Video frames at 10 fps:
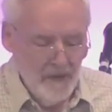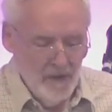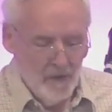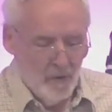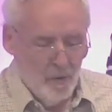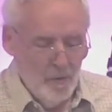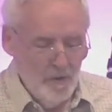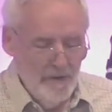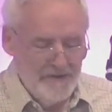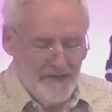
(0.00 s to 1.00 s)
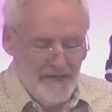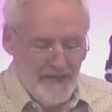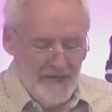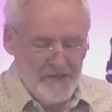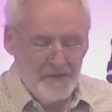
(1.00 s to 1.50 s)
All the
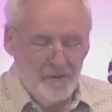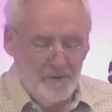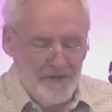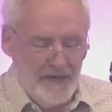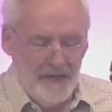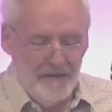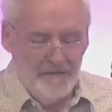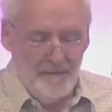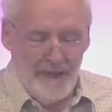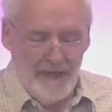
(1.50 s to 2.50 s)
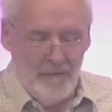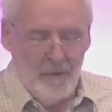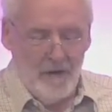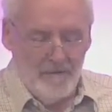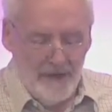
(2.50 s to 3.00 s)
days ordained for me were
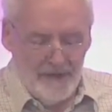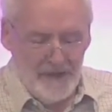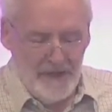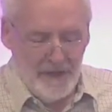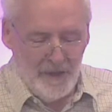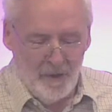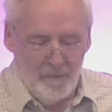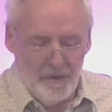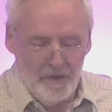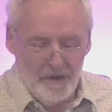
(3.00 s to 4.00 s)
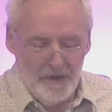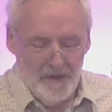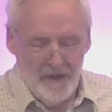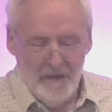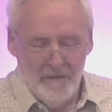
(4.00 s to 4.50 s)
written in your book
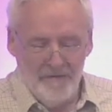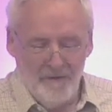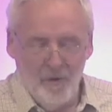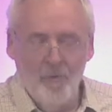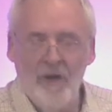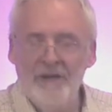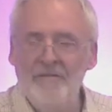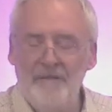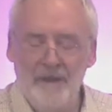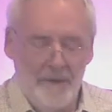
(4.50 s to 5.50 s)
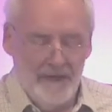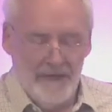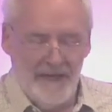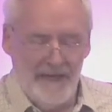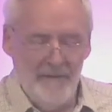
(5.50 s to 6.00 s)
before one of them
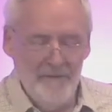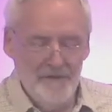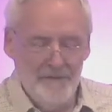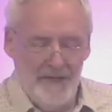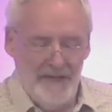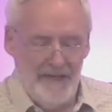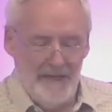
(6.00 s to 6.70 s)
came to be.